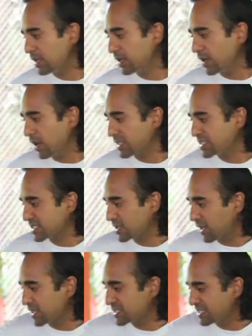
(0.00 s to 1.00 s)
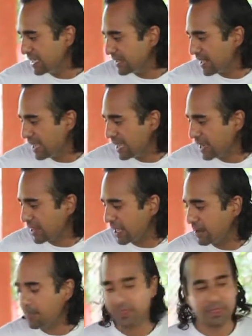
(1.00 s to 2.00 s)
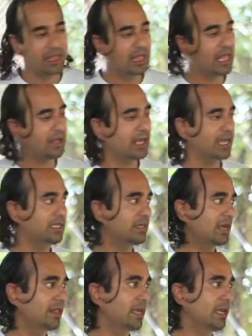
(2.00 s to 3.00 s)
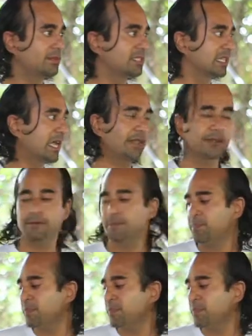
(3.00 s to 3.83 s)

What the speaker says: You kind of see it there, how that comes together.